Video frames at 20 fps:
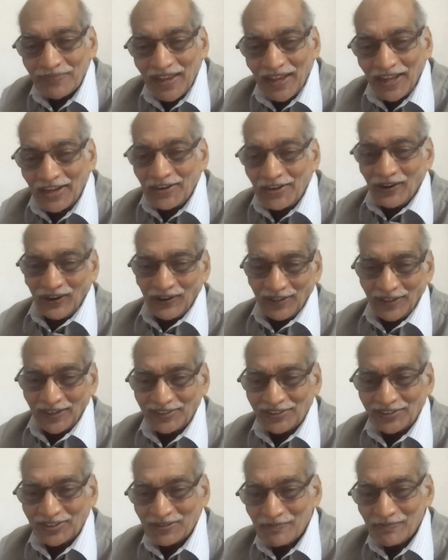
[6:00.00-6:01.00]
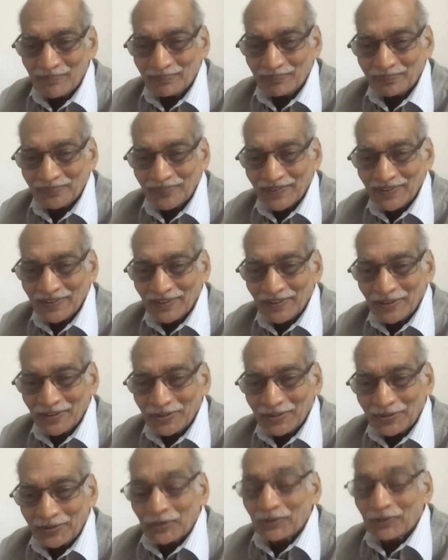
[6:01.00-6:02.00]
and knowledge
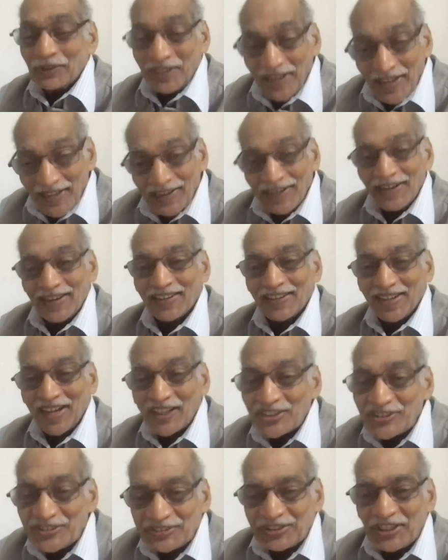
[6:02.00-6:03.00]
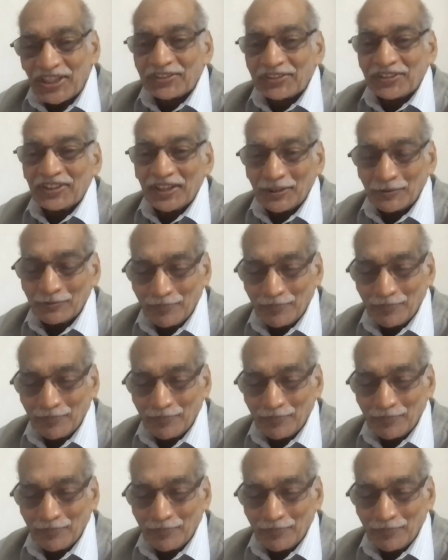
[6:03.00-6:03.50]
to really construct a